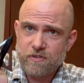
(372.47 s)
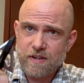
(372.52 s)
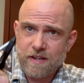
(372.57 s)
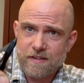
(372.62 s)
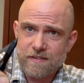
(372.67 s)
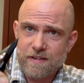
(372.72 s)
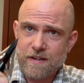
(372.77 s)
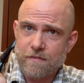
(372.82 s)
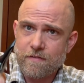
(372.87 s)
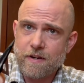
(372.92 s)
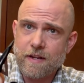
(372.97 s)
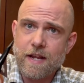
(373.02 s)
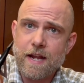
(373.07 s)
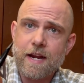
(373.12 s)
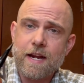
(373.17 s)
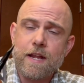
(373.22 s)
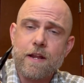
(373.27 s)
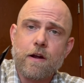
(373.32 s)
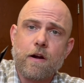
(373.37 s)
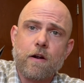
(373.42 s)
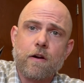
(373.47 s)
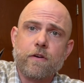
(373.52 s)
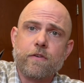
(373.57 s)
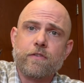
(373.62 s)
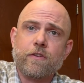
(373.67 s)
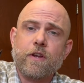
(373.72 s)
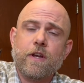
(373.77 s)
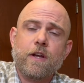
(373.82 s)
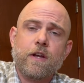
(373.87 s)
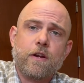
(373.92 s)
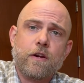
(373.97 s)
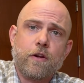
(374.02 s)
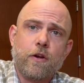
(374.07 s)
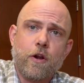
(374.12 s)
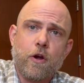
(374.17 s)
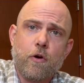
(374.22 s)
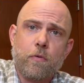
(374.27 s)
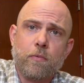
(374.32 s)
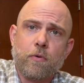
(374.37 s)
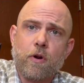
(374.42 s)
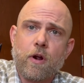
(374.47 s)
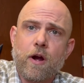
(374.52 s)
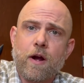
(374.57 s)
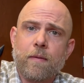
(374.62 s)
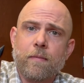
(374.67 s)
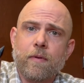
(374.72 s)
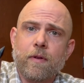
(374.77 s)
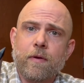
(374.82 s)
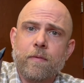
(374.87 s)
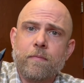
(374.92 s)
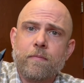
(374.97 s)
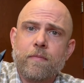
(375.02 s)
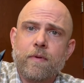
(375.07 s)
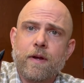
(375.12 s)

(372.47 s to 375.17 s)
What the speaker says: 70, 80 yards, no problem.